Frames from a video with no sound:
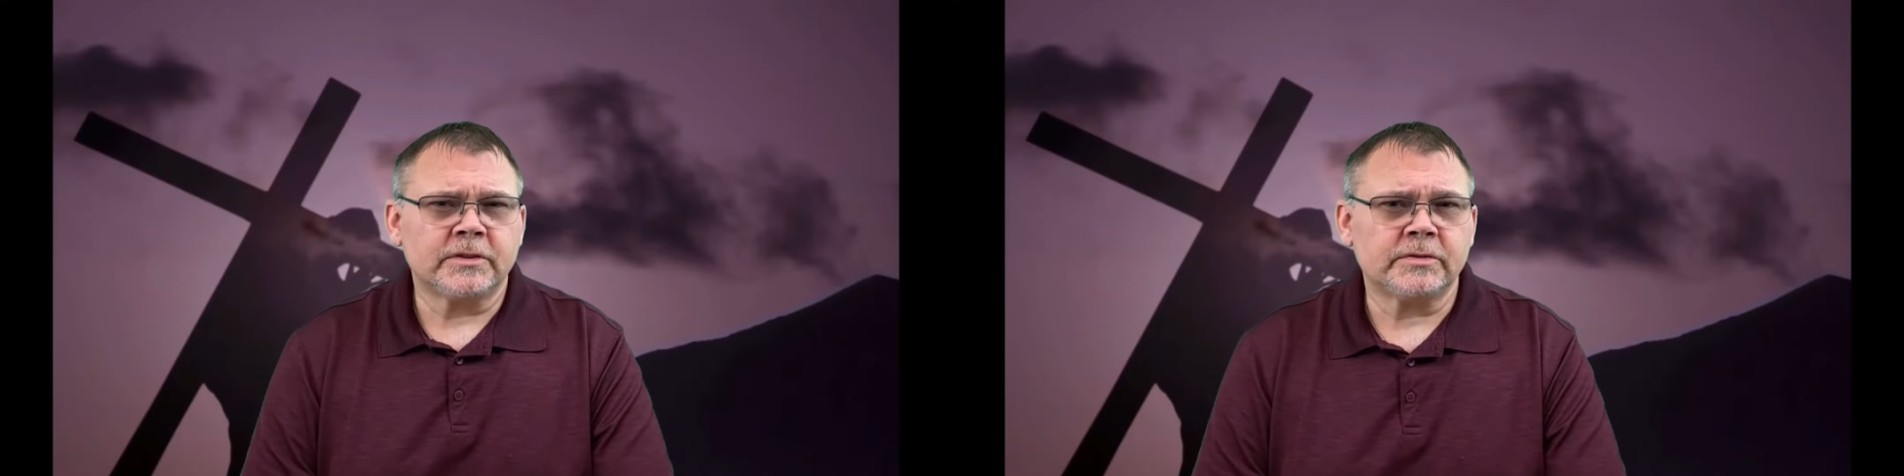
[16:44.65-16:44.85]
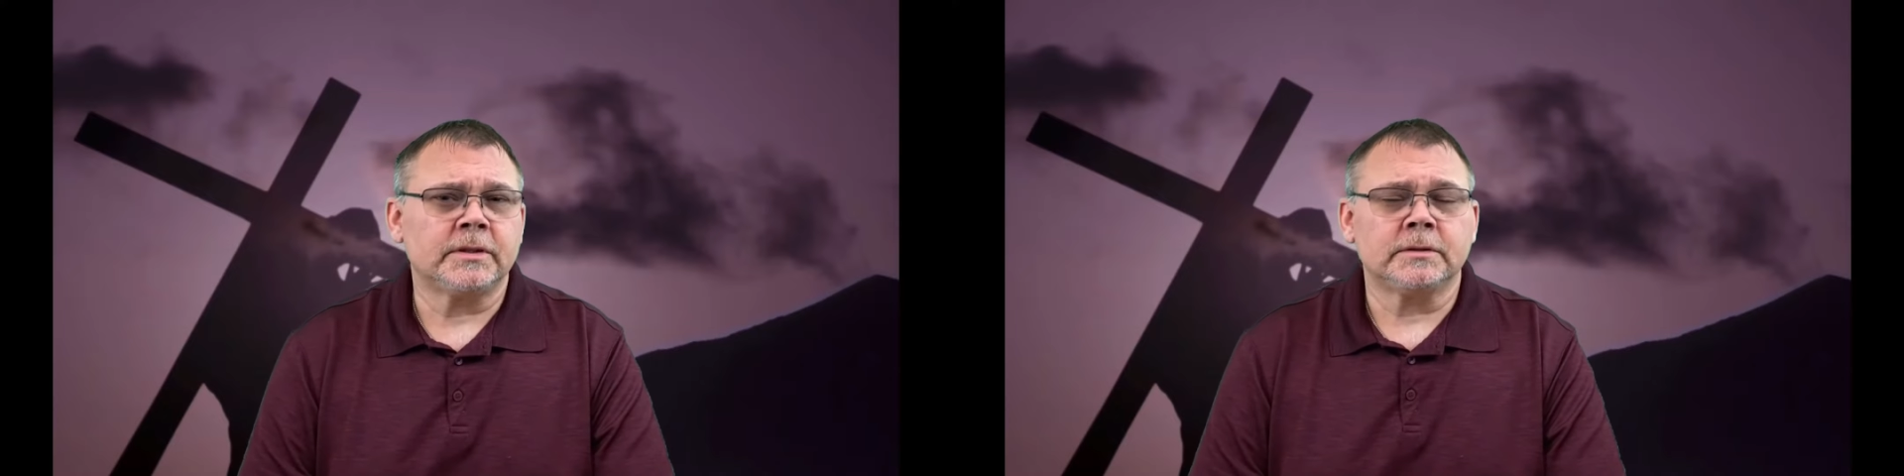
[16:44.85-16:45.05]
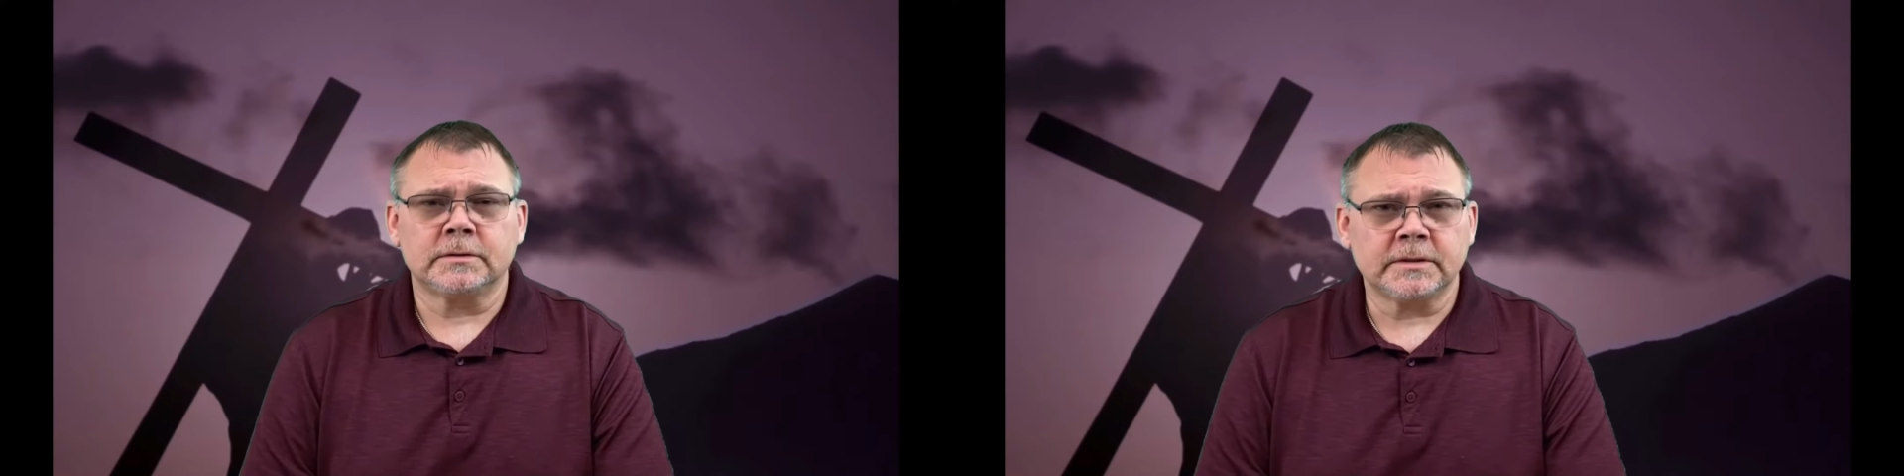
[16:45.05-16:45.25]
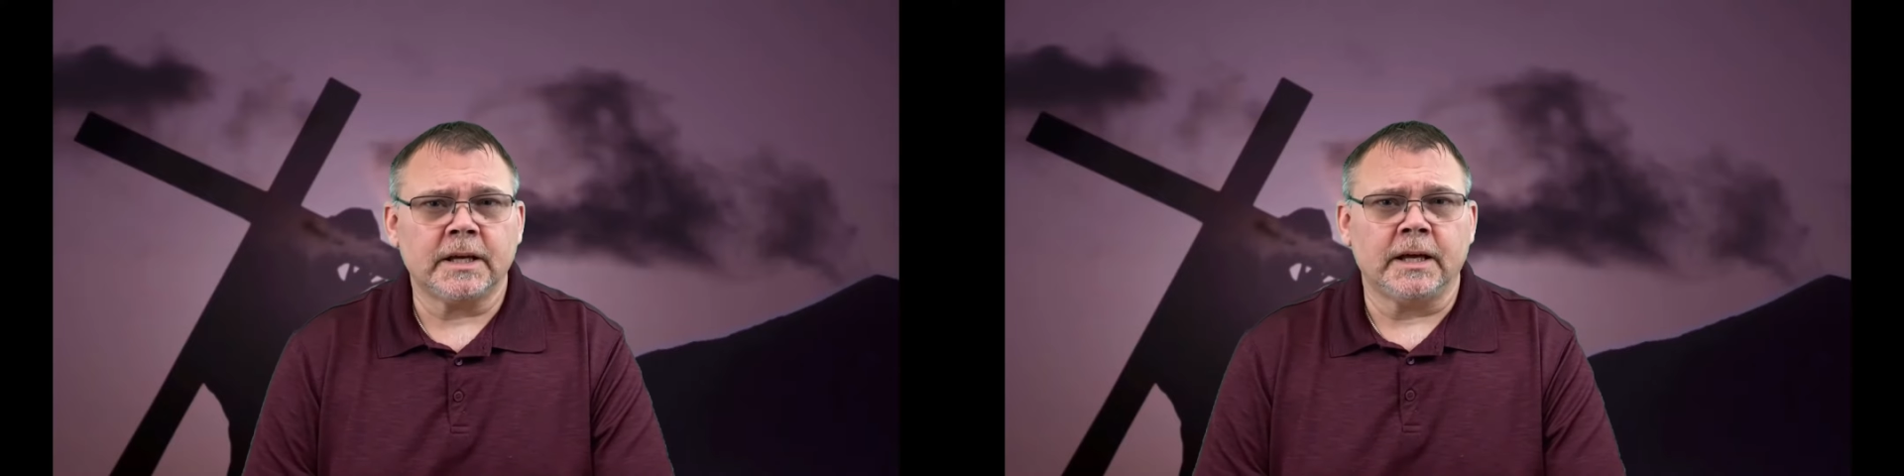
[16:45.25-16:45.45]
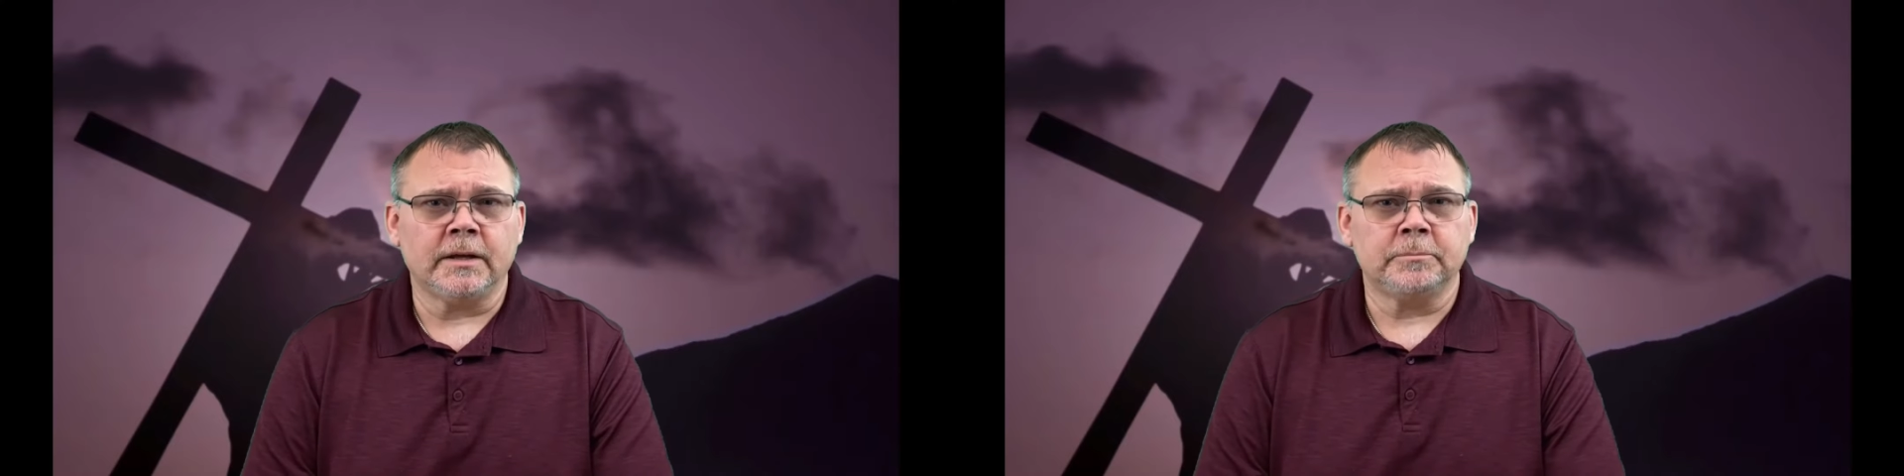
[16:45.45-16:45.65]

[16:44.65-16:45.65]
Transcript: single day